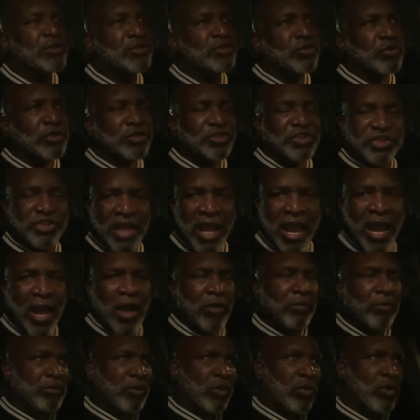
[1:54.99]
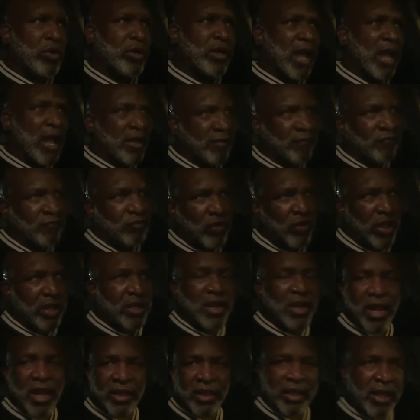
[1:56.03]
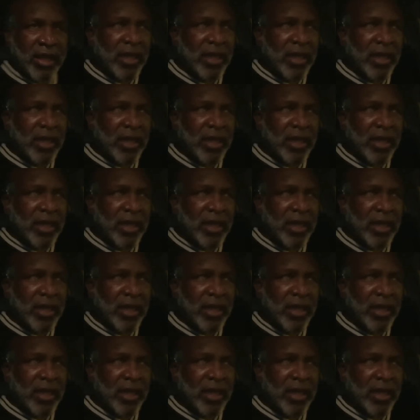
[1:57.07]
to a child born out of wedlock.